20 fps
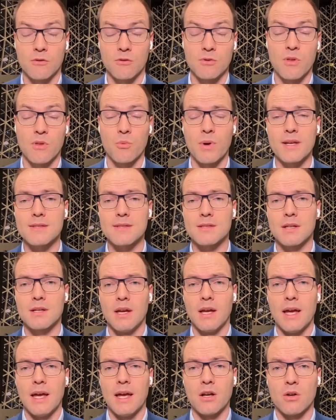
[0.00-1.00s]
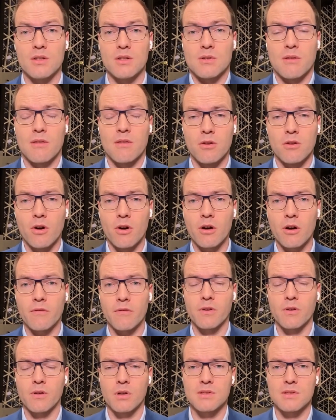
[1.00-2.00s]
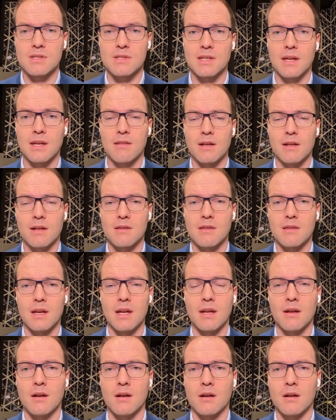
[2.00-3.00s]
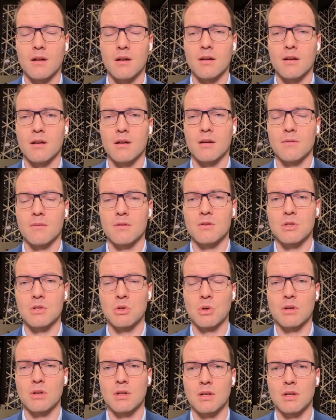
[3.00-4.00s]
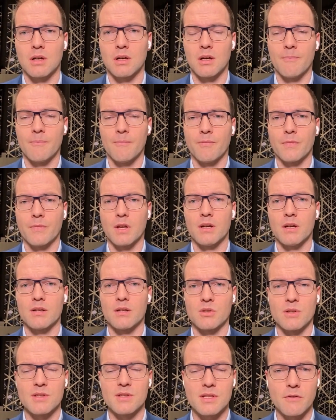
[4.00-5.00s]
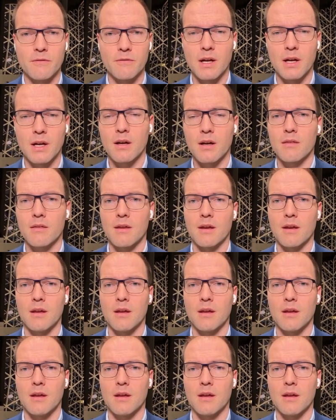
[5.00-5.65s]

to the west. And also in the north, you could see that they took Sonsivka.